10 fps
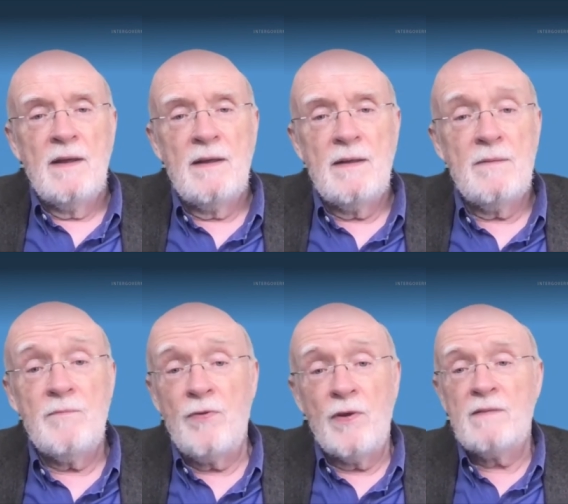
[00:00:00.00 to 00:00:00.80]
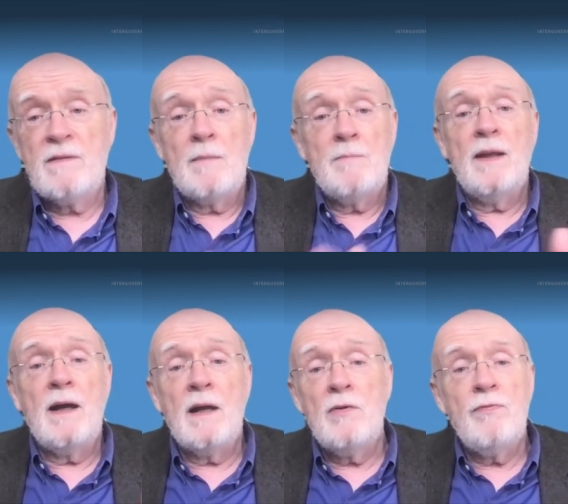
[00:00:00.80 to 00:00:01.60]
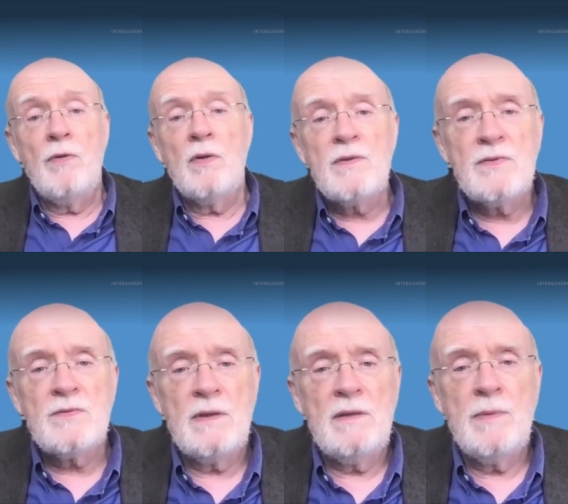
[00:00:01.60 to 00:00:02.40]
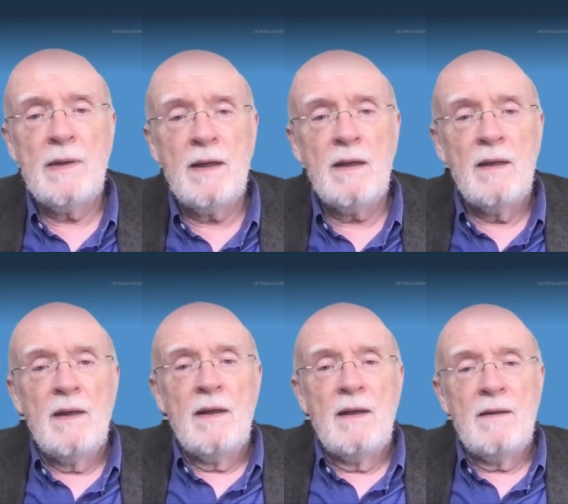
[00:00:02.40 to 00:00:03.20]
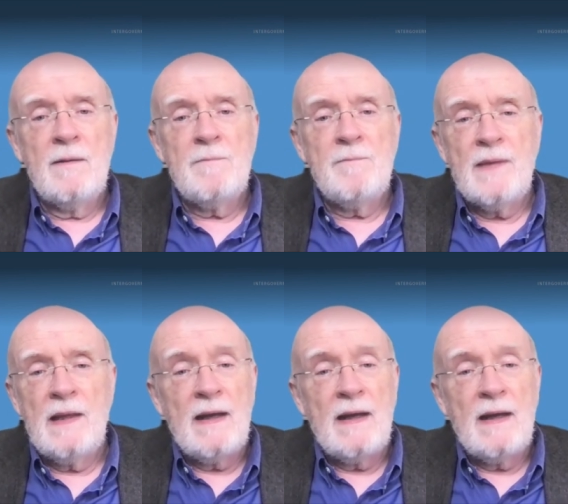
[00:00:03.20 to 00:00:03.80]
Um, hmm. for example, agroforestry, where um,